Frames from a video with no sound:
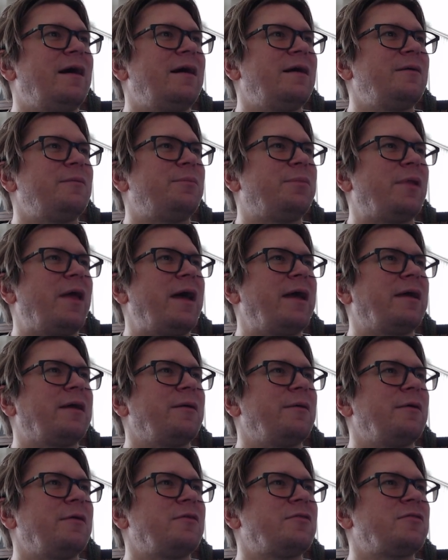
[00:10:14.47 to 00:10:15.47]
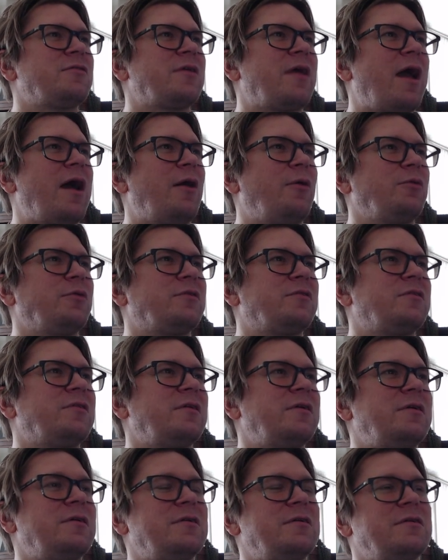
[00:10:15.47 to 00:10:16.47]
Blank Scout
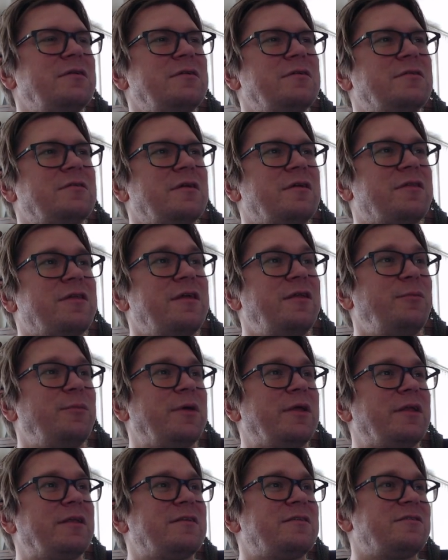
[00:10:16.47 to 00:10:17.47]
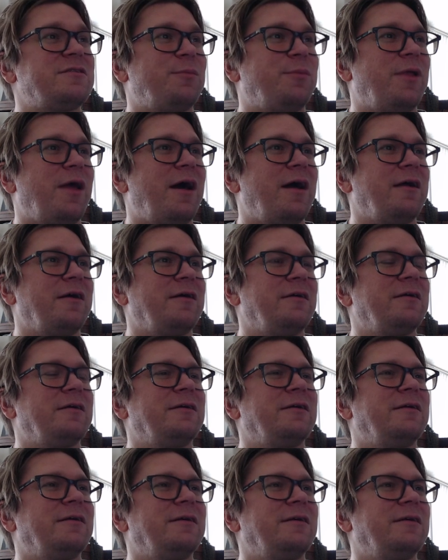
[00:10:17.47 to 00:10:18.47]
is a Thin Mint supplier.
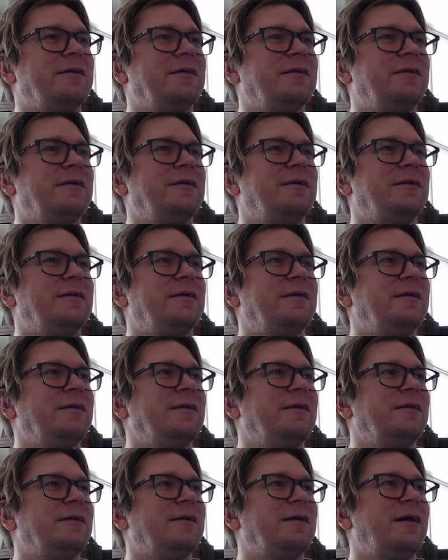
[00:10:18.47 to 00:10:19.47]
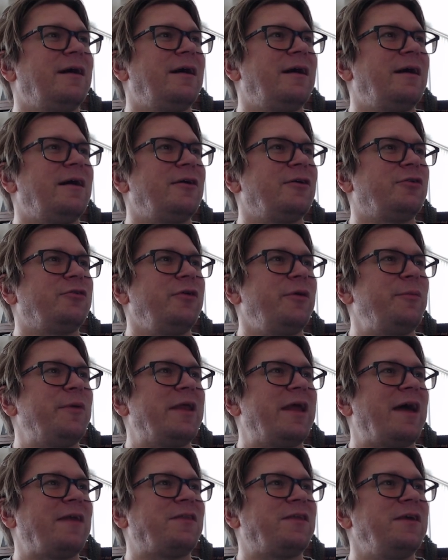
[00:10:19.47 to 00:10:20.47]
Agreement
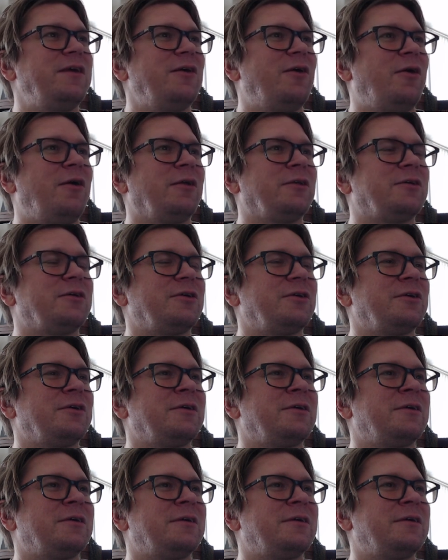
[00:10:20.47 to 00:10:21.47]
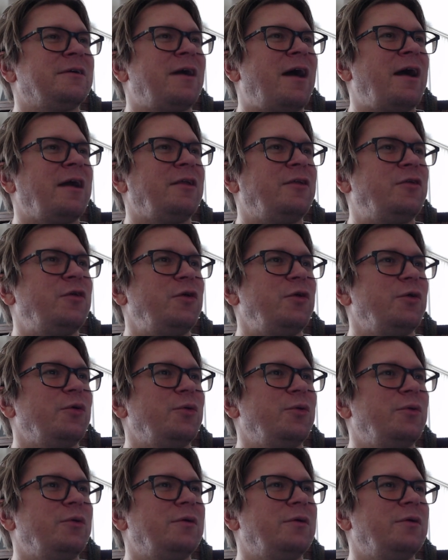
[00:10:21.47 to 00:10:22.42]
at the altar. I do.